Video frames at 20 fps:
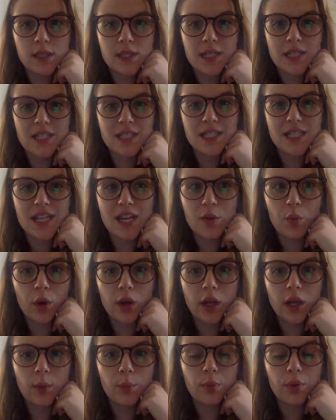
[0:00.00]
And today we're
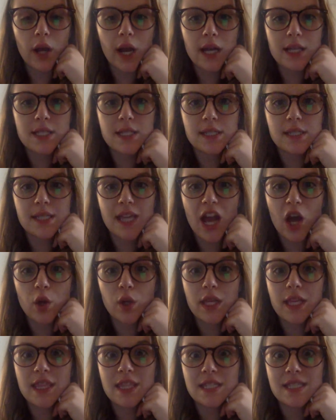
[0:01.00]
going to practice
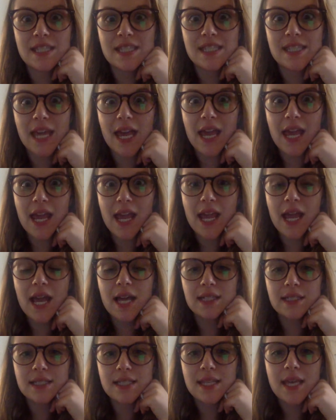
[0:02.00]
counting the say
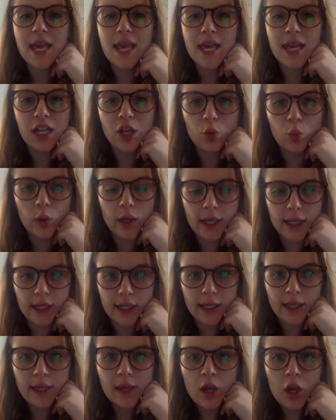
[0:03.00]
10
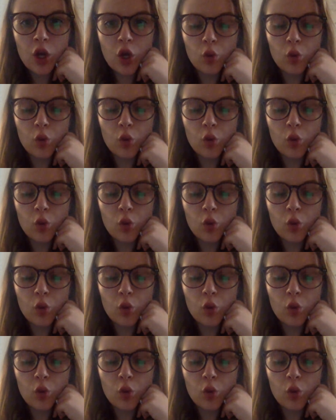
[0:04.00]
way,